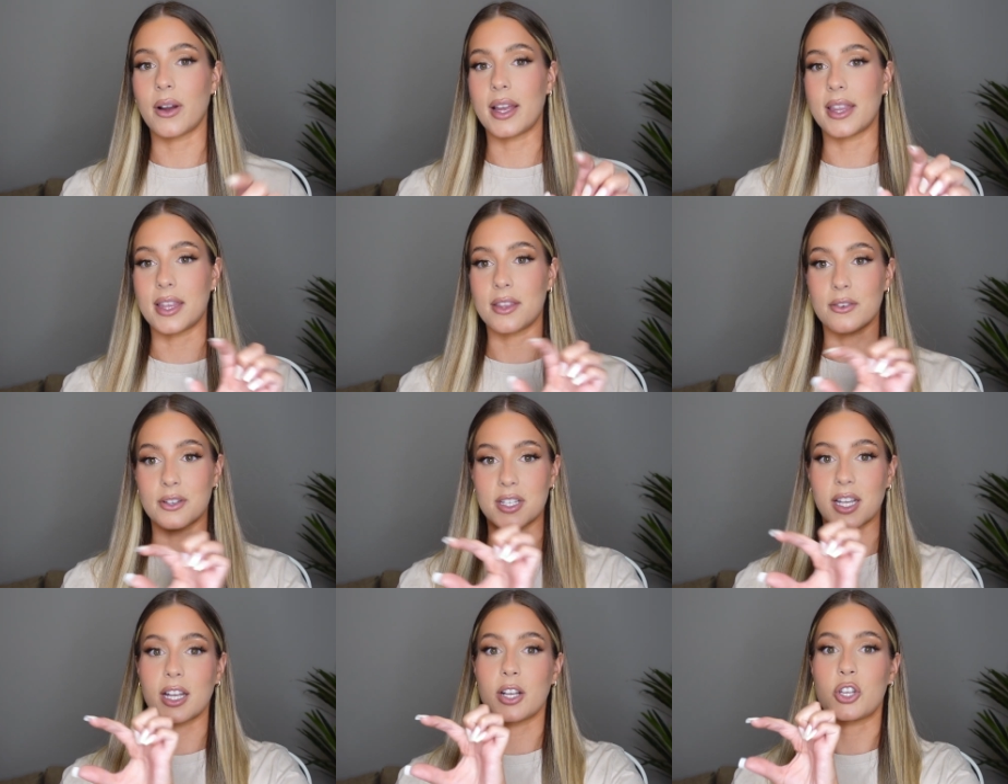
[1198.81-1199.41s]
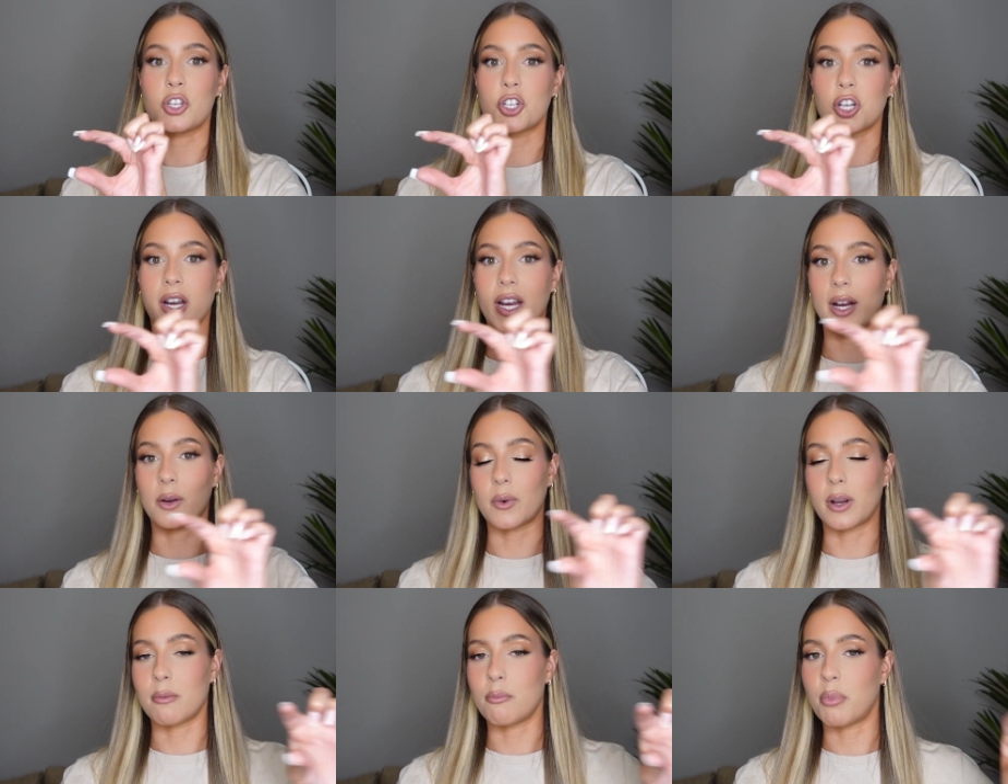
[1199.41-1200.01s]
And then there's like a
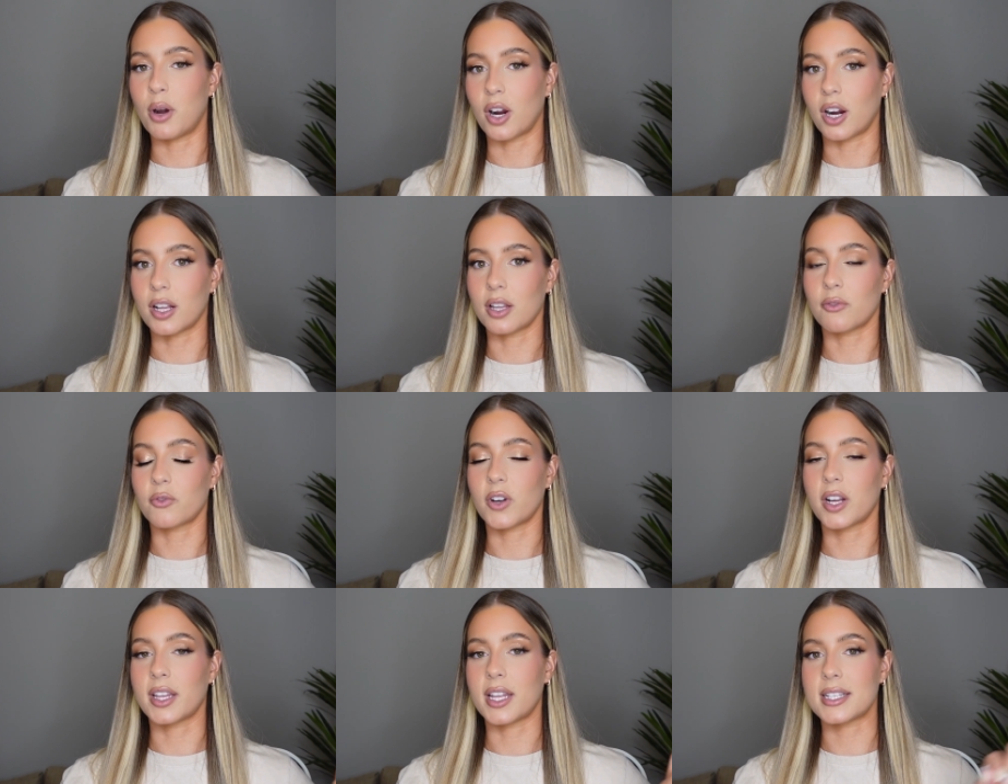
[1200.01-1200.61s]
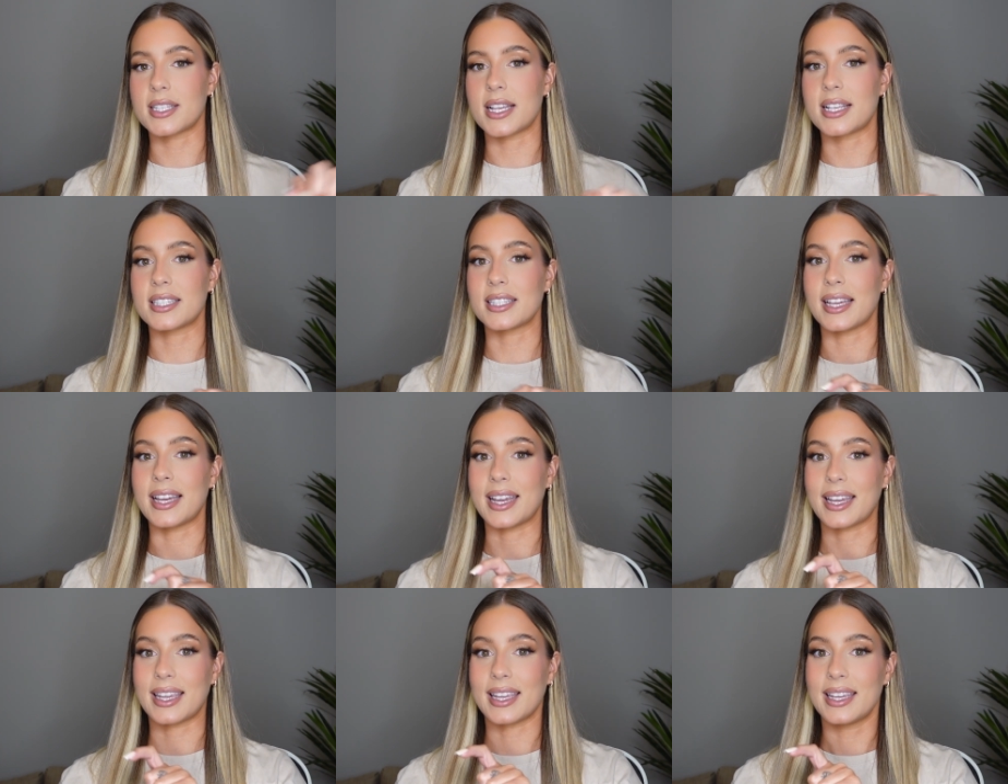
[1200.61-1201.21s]
giant red bar on the front that says
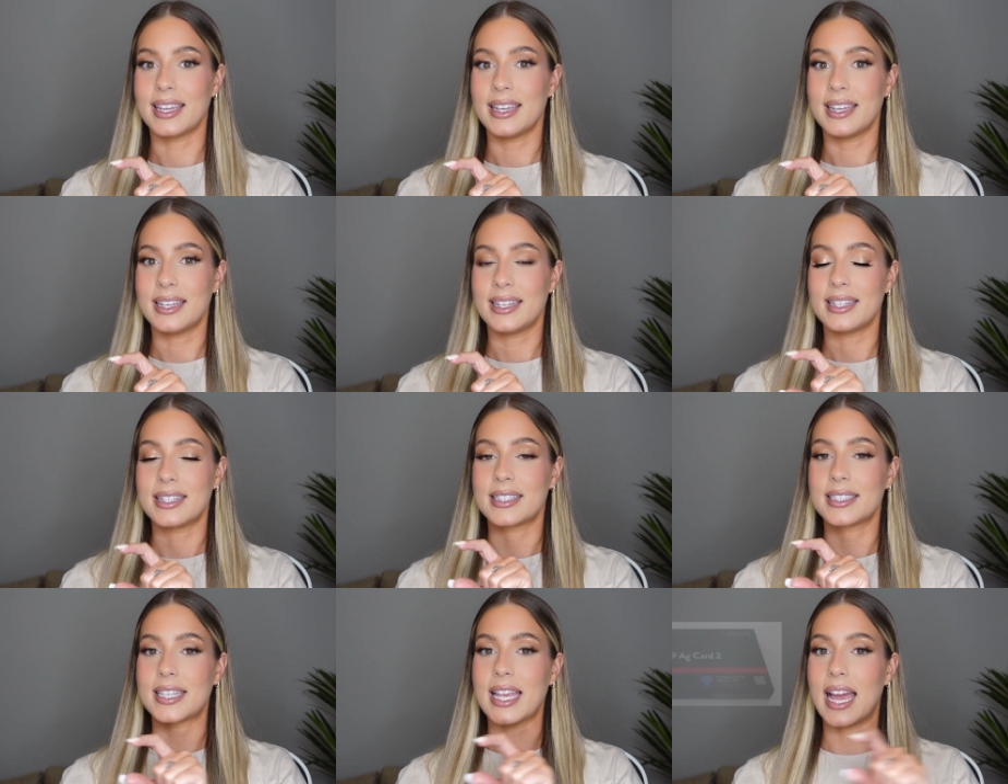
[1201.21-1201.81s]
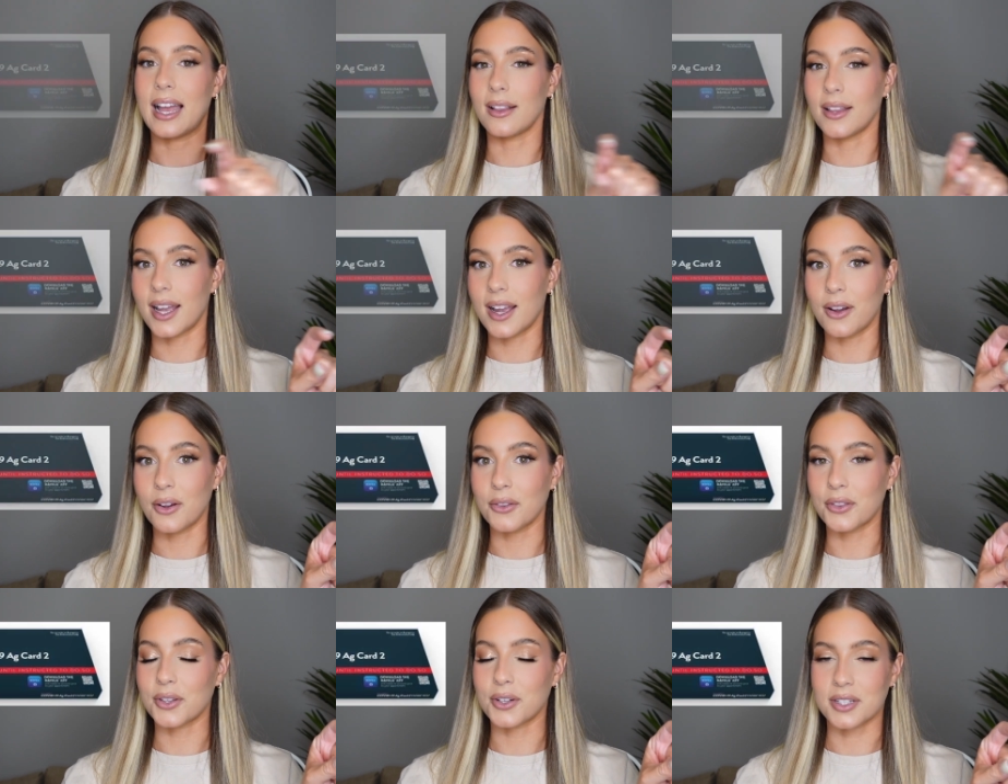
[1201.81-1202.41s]
like
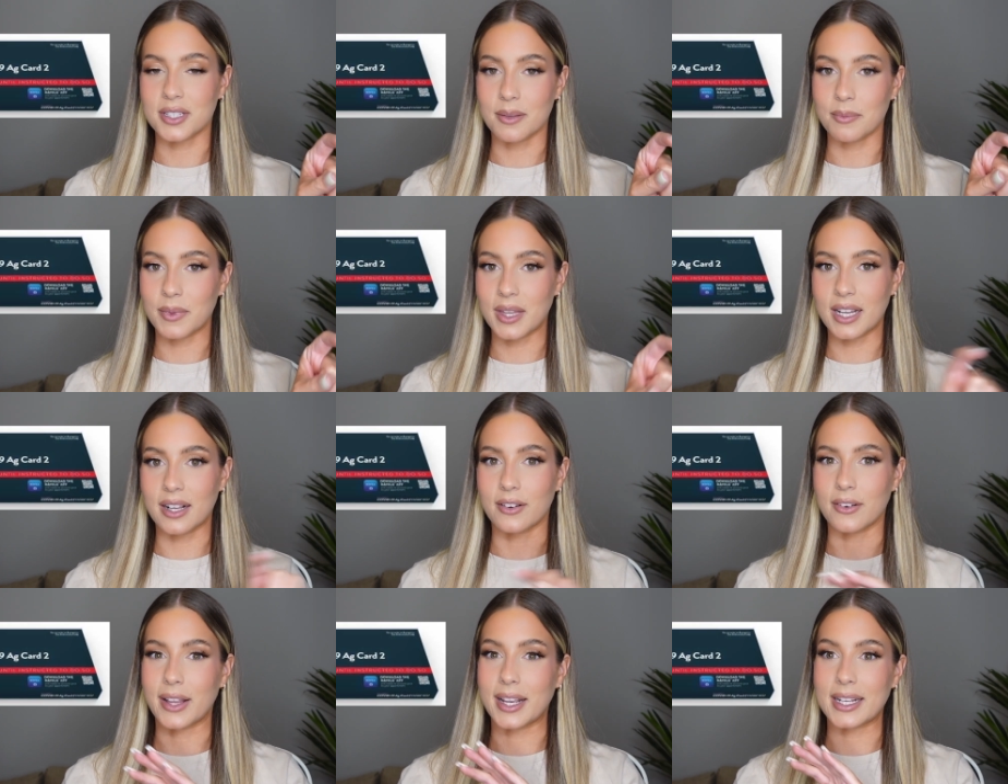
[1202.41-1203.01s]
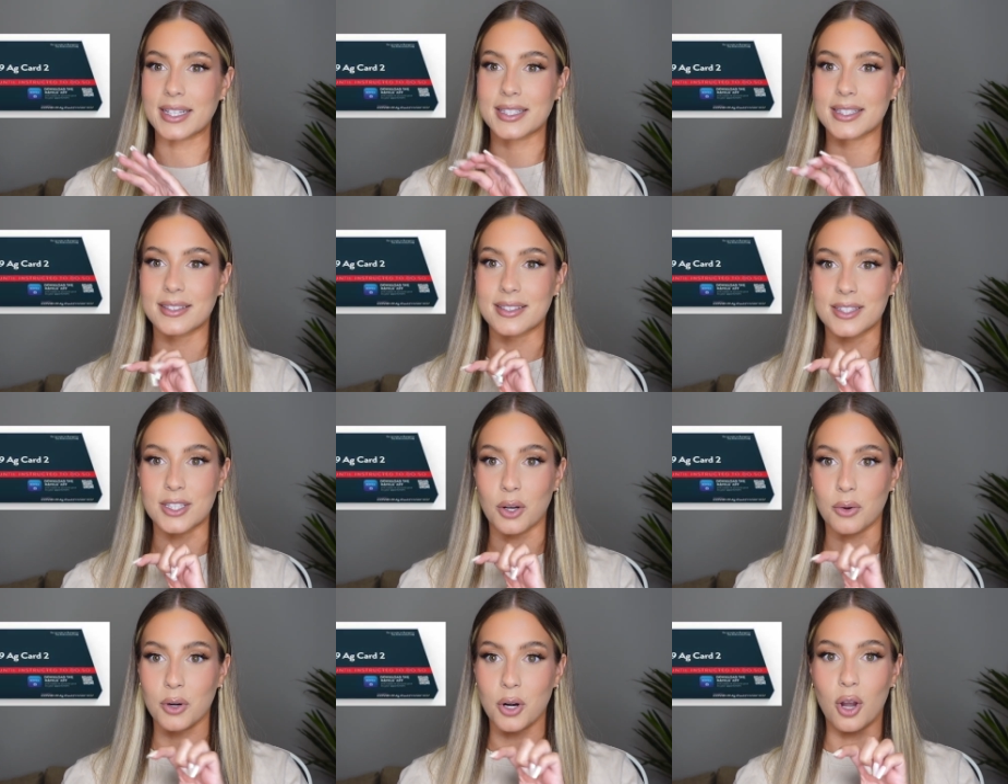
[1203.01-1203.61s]
telehealth or something or like
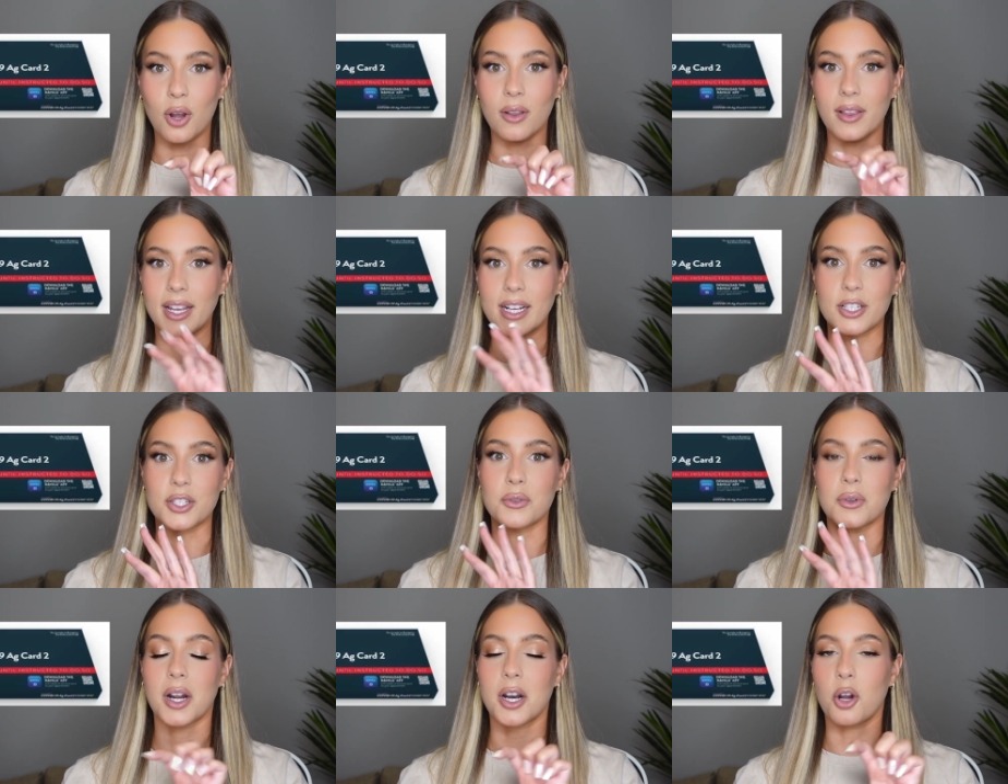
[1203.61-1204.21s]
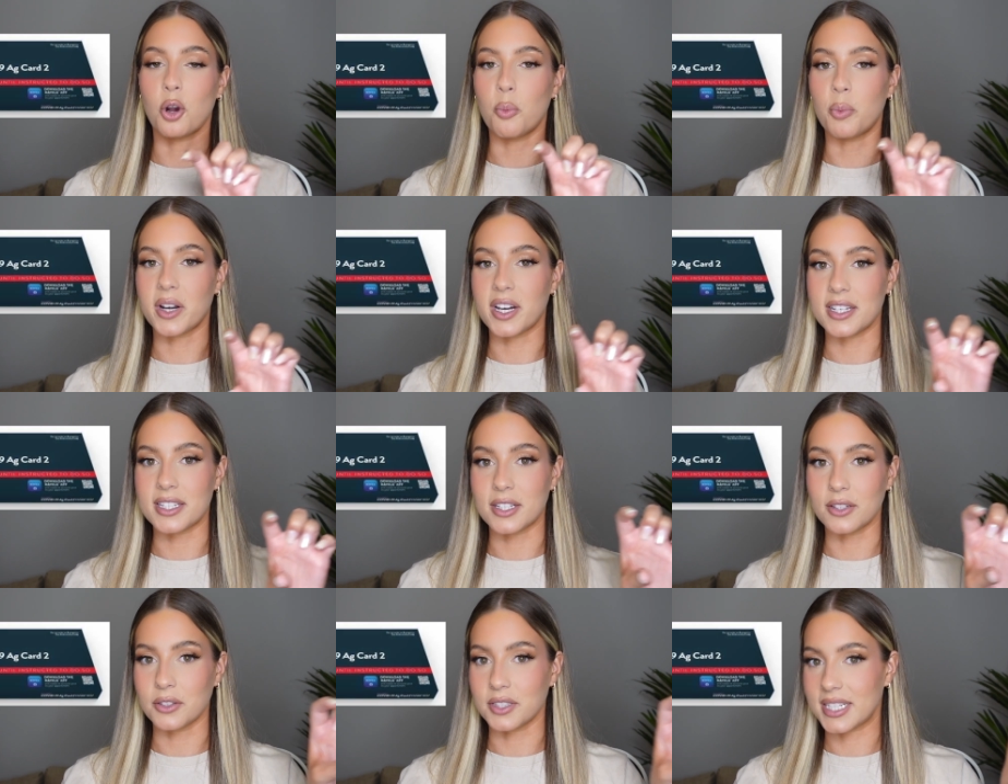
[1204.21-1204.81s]
don't like do not open
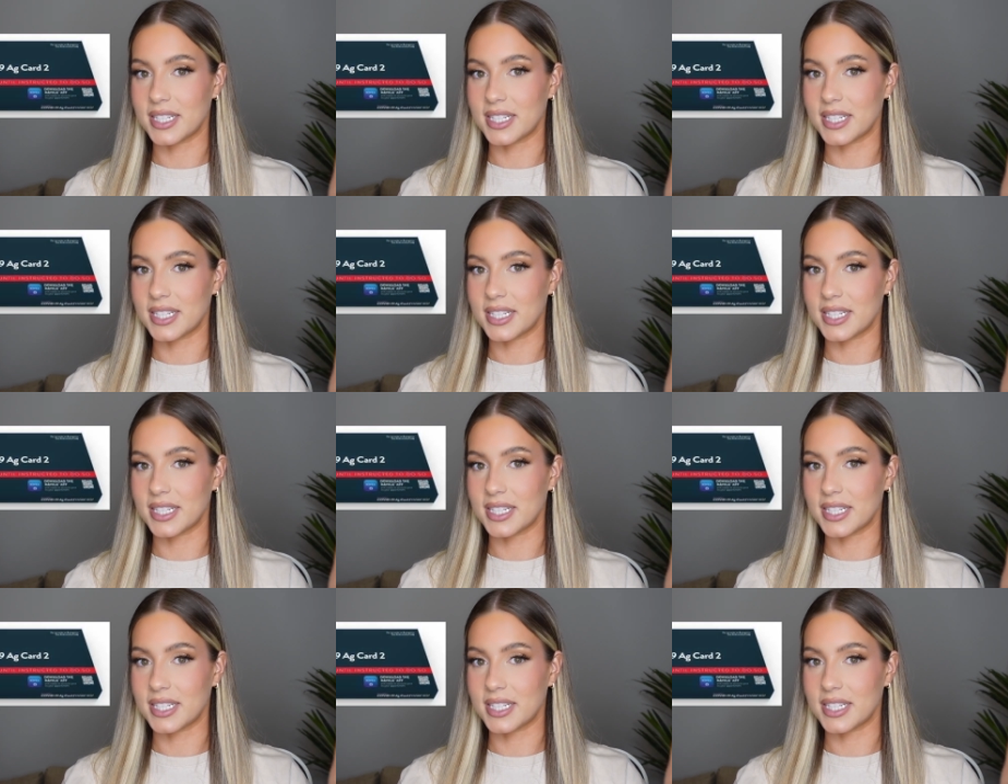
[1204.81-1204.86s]
until